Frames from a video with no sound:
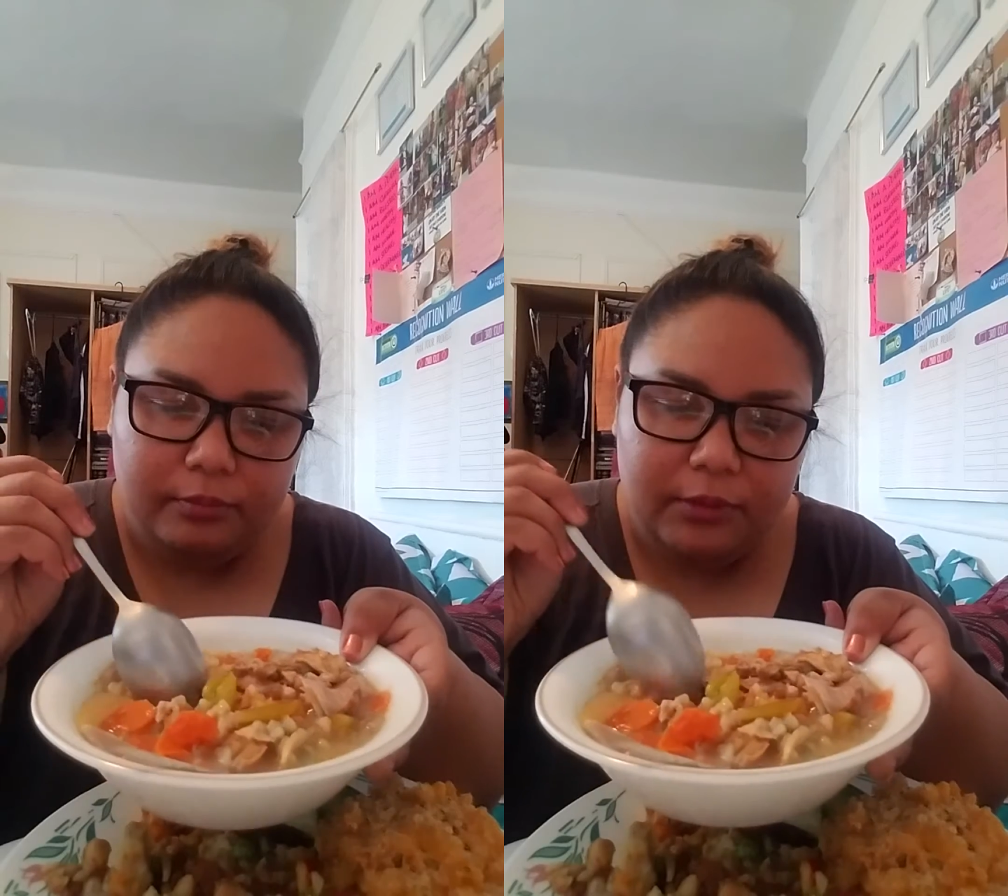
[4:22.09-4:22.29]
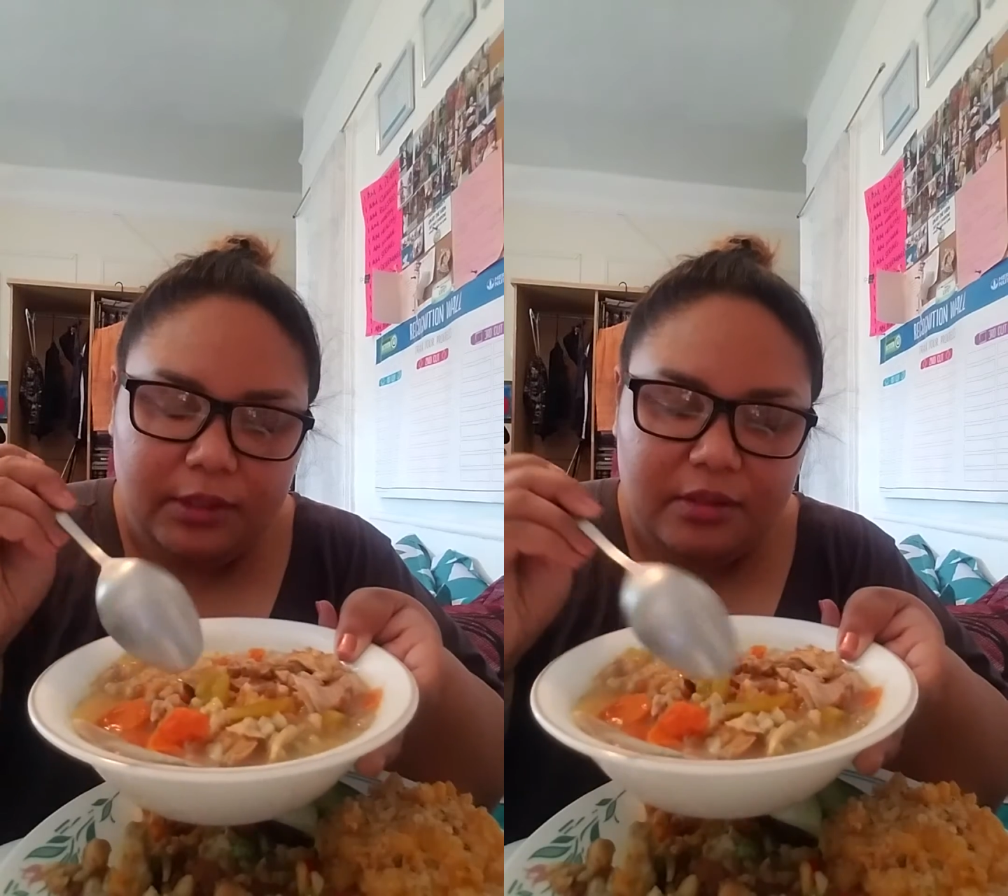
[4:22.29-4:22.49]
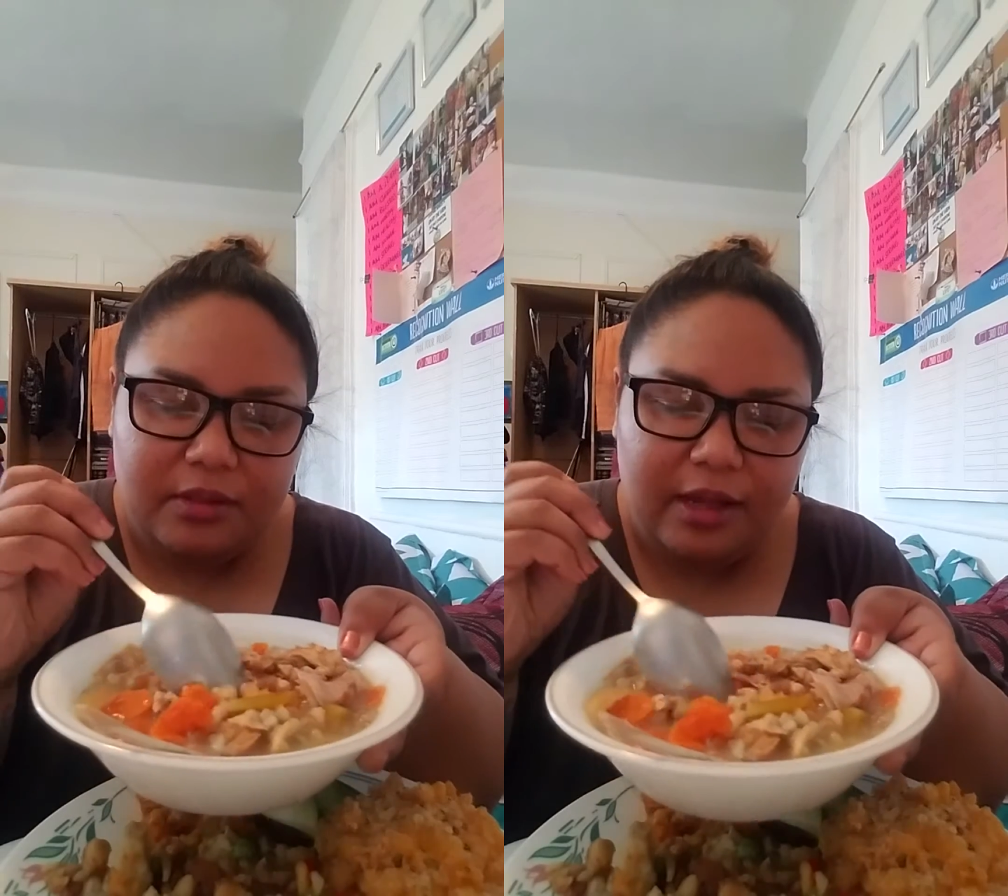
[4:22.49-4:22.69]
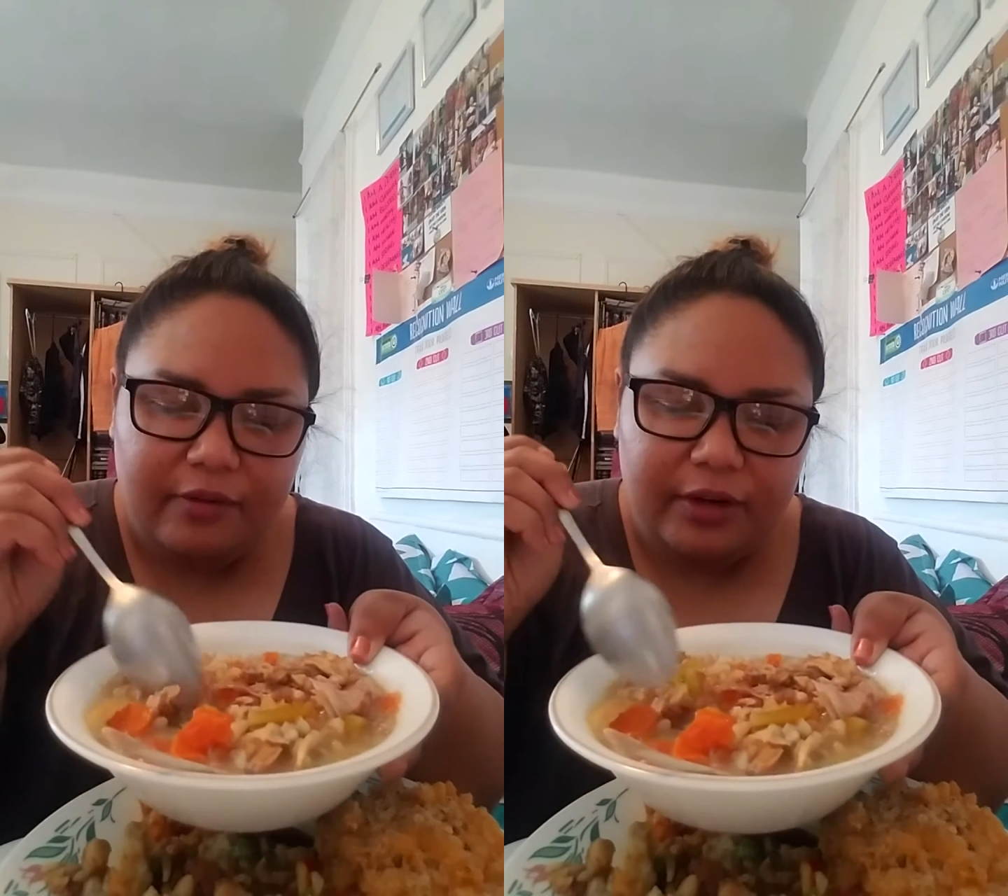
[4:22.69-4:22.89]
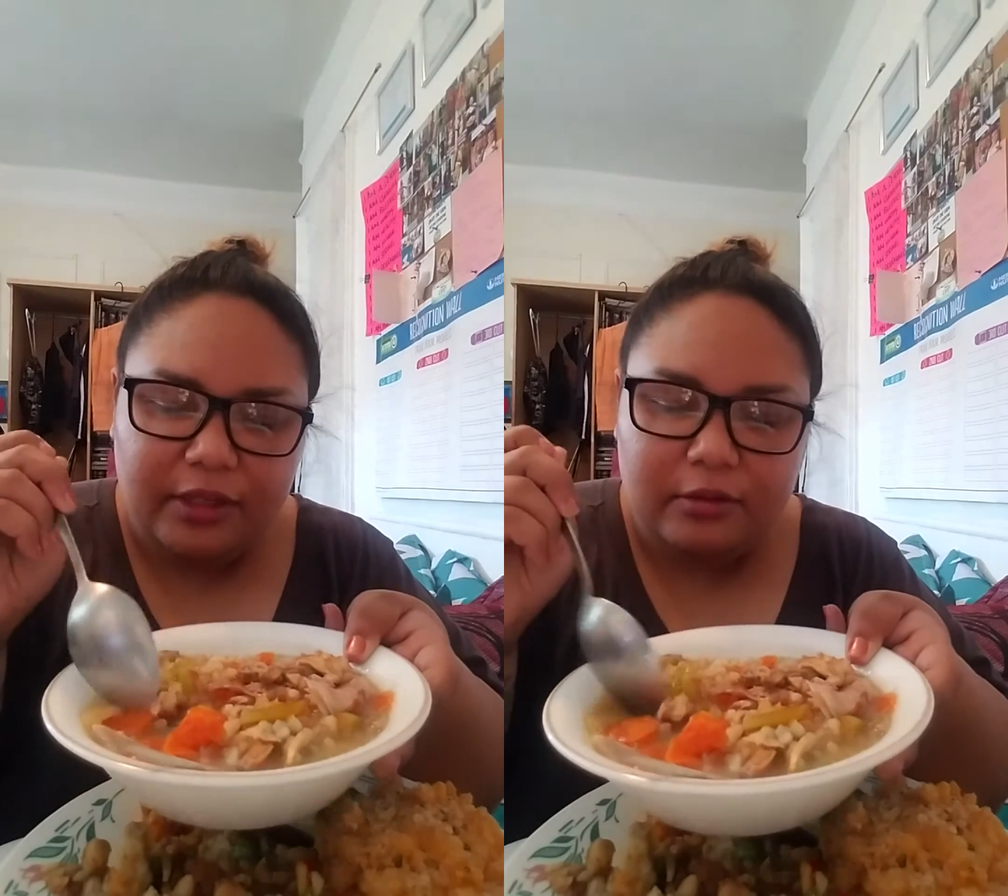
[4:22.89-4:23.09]
This is
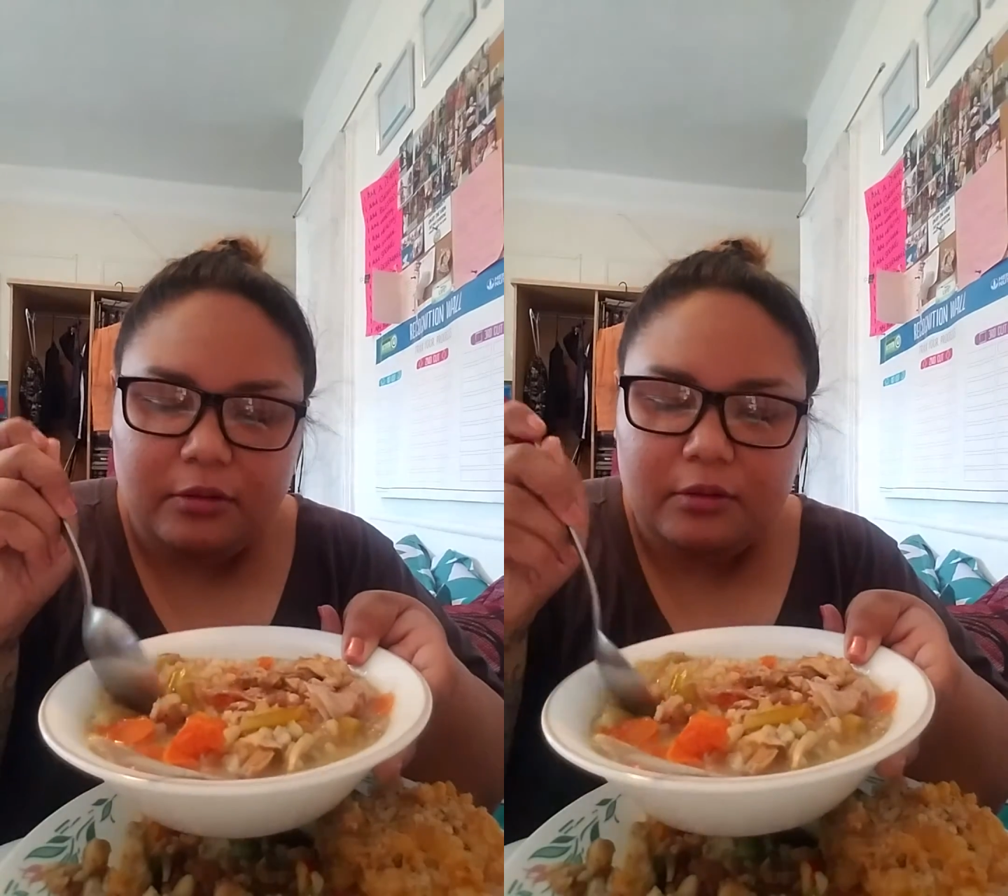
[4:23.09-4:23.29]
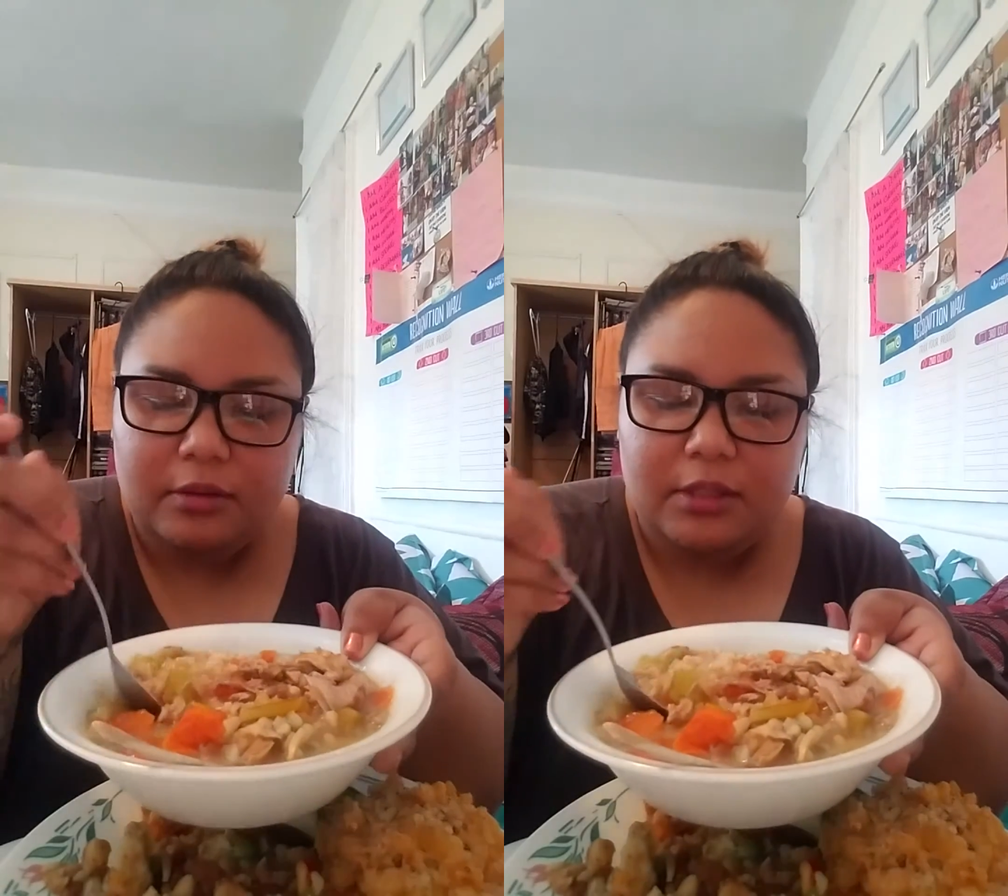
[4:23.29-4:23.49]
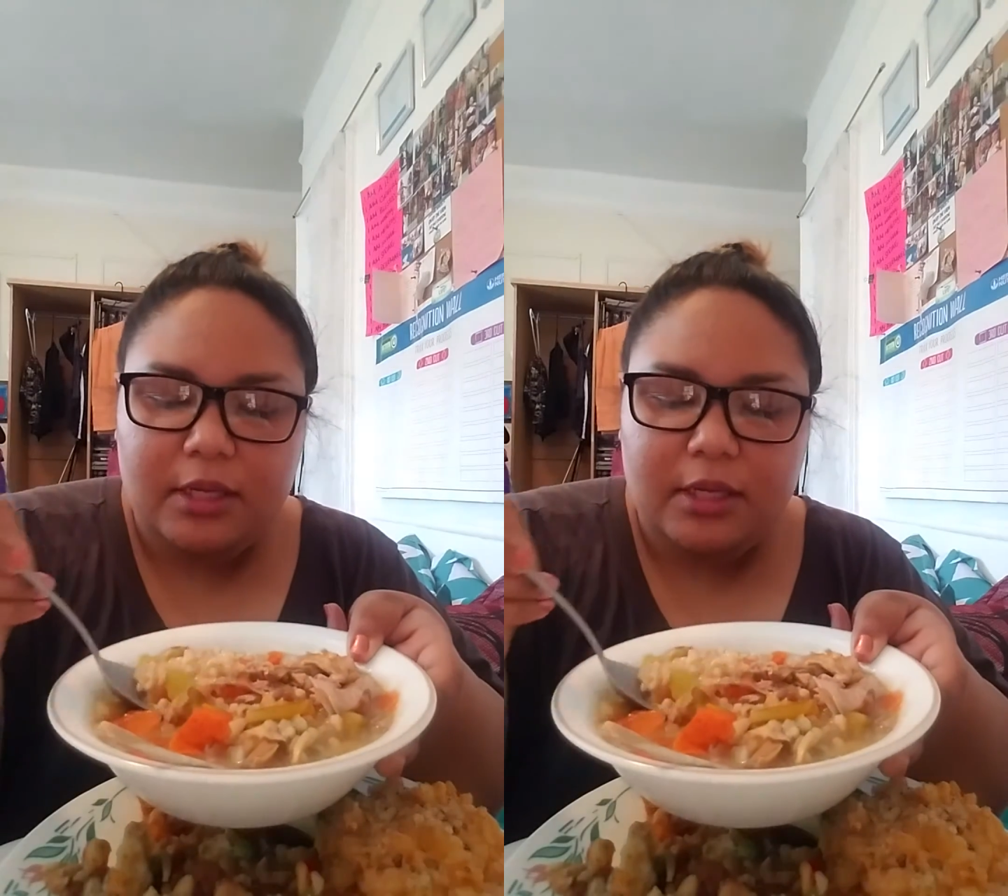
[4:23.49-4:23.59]
not rice. It's